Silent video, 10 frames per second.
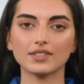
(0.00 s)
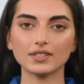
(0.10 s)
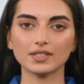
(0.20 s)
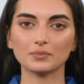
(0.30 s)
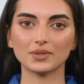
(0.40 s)

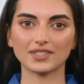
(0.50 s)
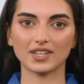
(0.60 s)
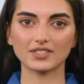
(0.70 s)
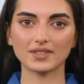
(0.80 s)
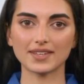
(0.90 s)
Use of
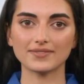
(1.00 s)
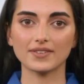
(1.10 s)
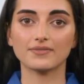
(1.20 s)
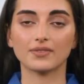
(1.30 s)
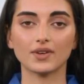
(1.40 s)
potential
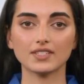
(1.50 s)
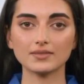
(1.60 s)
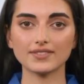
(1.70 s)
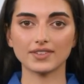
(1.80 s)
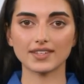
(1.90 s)
lethal force
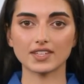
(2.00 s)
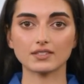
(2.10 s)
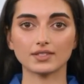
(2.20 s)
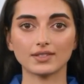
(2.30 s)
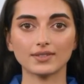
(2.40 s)
is the
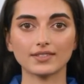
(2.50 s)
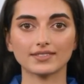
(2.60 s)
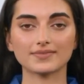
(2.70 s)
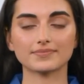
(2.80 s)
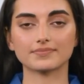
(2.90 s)
last
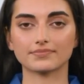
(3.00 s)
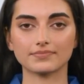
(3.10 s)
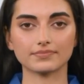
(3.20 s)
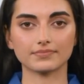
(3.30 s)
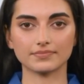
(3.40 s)
resort.
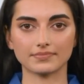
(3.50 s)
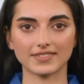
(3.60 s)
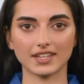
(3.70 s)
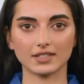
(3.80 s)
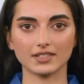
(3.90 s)

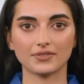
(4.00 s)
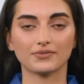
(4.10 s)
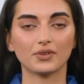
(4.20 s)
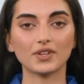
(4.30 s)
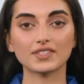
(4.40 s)
The use of
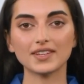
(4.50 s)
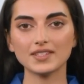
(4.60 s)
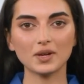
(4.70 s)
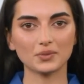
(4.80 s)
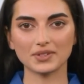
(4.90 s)
force
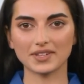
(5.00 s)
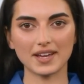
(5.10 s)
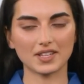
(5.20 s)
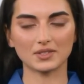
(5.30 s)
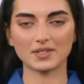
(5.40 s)
is only the
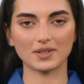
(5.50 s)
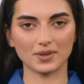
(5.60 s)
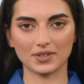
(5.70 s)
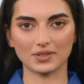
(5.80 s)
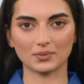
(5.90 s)
last
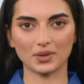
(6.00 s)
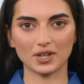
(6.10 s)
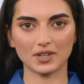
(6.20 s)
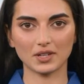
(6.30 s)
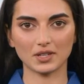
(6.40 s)
resort when
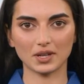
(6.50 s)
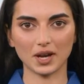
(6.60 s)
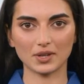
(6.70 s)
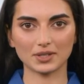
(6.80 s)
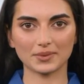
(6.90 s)
you have used
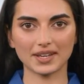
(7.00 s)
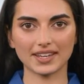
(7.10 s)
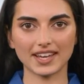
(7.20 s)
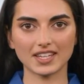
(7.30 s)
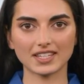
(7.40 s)
all
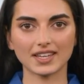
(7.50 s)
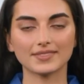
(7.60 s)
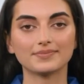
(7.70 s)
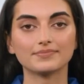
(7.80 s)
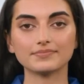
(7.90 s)

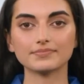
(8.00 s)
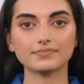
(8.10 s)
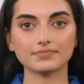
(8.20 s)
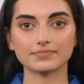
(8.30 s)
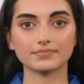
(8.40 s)
communication.
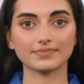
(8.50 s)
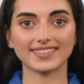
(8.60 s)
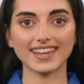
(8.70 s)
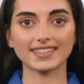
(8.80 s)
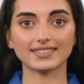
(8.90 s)

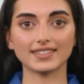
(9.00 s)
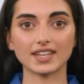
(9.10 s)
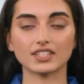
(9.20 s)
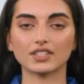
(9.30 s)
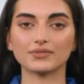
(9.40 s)

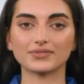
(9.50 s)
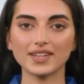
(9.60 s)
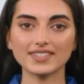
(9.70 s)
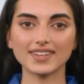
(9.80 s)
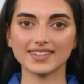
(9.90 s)
De-escalation
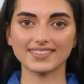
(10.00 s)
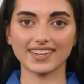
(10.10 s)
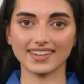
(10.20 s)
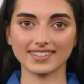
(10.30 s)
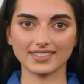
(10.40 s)
phrase like
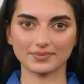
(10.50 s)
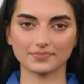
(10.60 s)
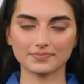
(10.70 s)
these.